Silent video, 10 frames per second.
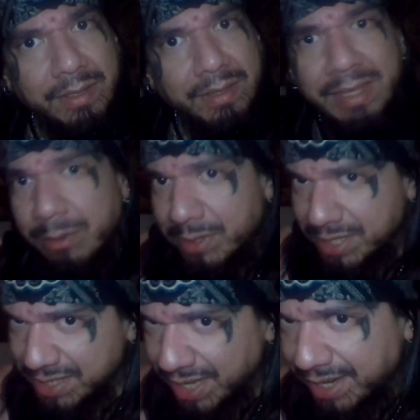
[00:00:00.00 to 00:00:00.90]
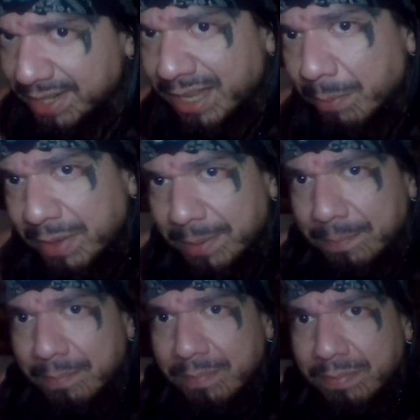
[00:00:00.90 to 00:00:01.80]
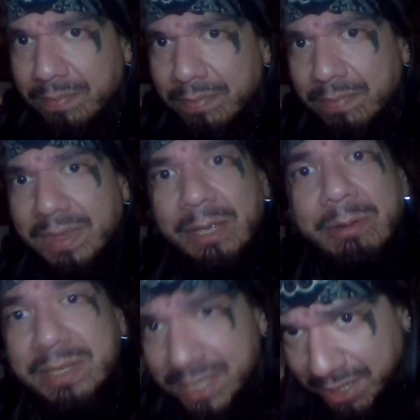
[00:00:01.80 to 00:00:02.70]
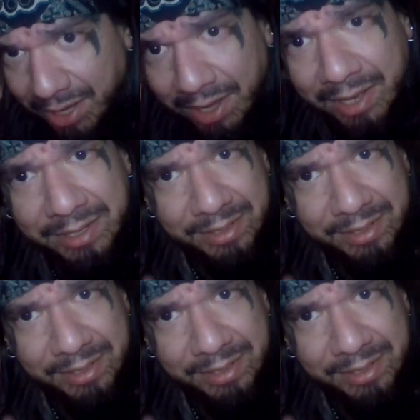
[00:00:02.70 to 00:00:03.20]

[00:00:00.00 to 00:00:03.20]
There is a second coming. There is a God.